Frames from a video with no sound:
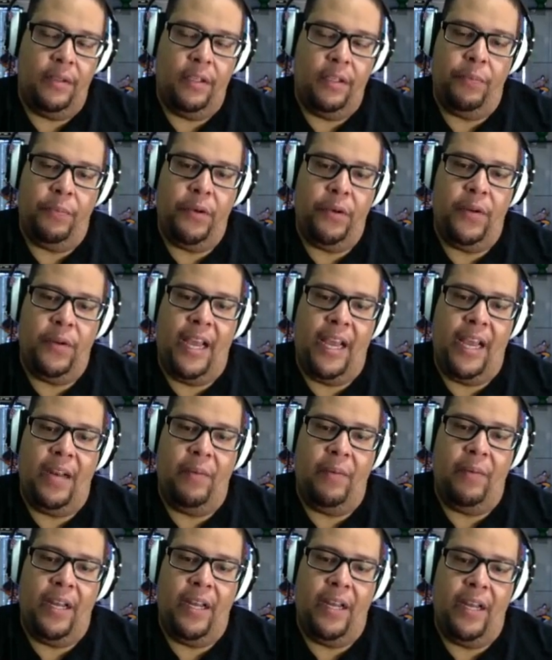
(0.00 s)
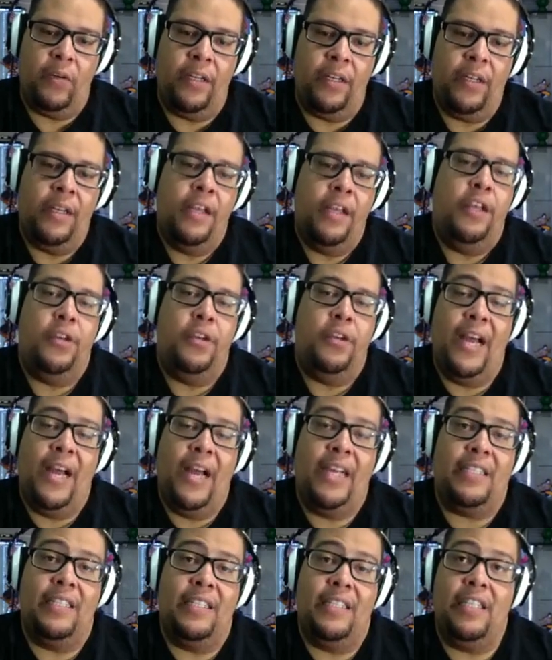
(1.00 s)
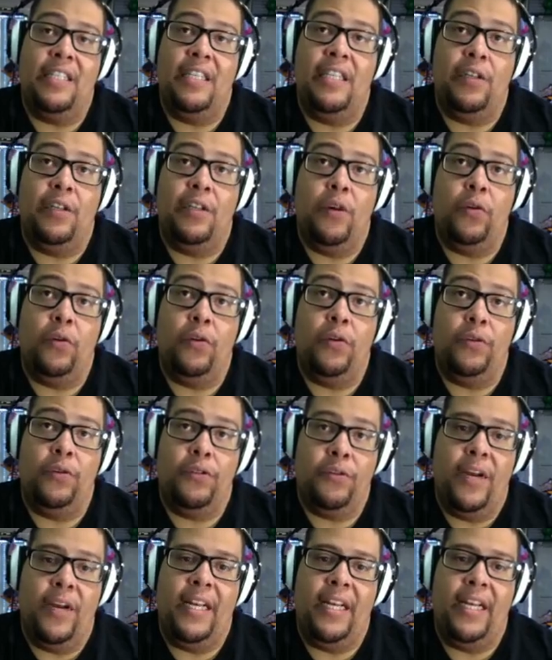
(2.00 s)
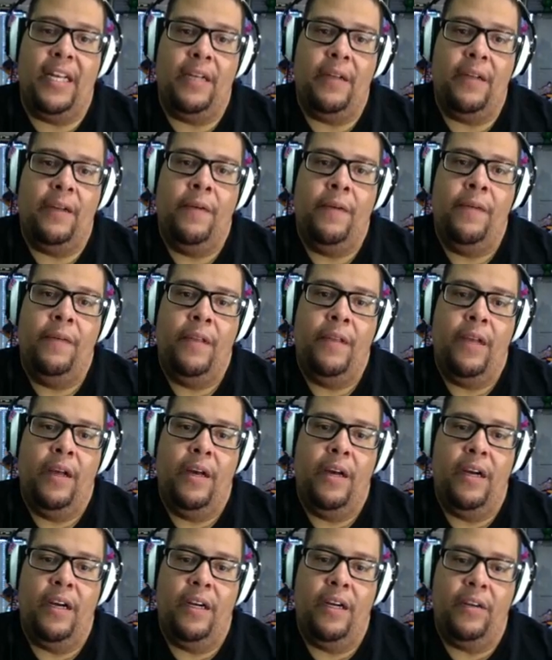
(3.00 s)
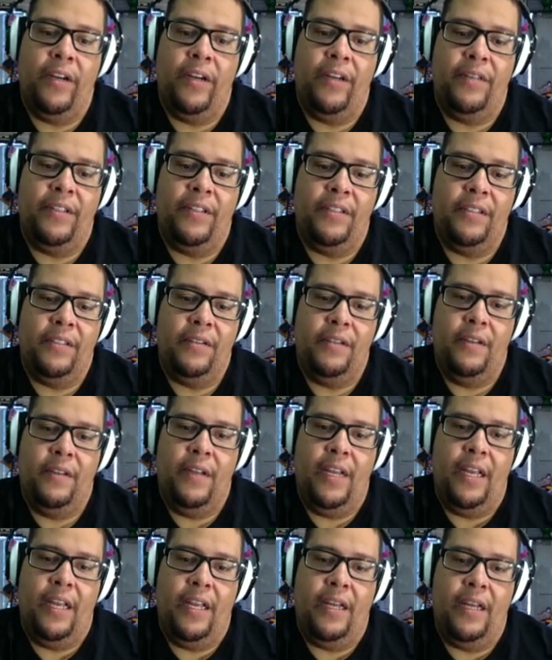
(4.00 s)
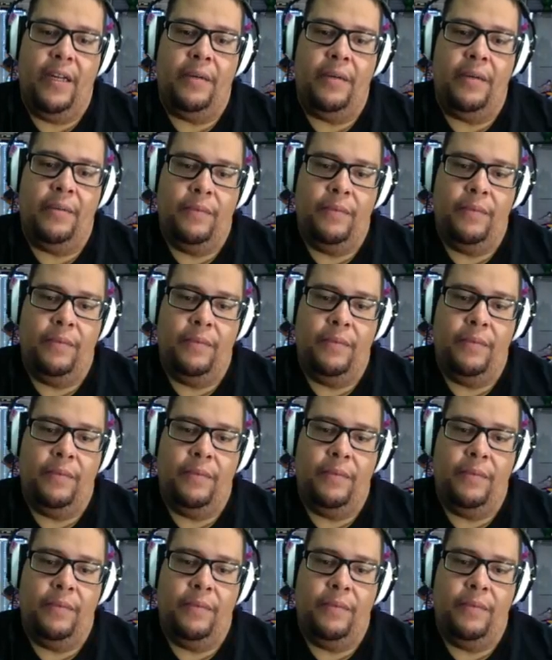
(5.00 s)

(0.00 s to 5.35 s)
computer animated one. You actually see Dooku training Grievous, and